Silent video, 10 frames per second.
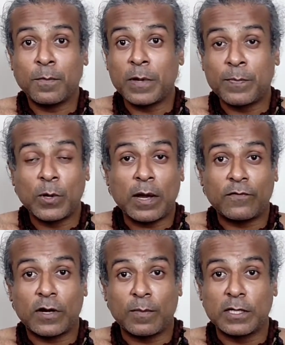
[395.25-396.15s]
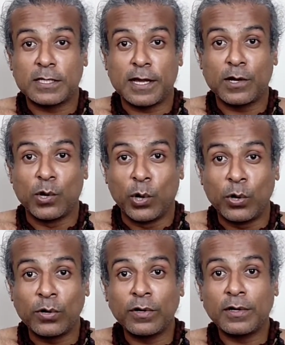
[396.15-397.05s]
People who have trouble saying
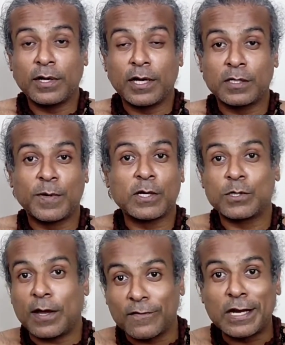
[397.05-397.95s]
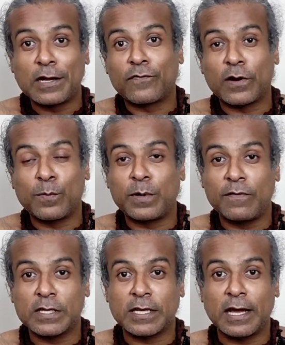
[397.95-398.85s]
no, it's because you have guilt from
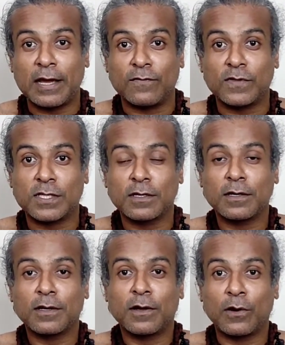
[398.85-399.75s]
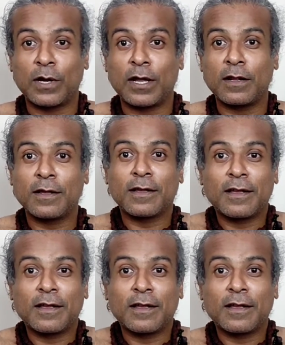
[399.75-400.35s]
previous lives. Alright?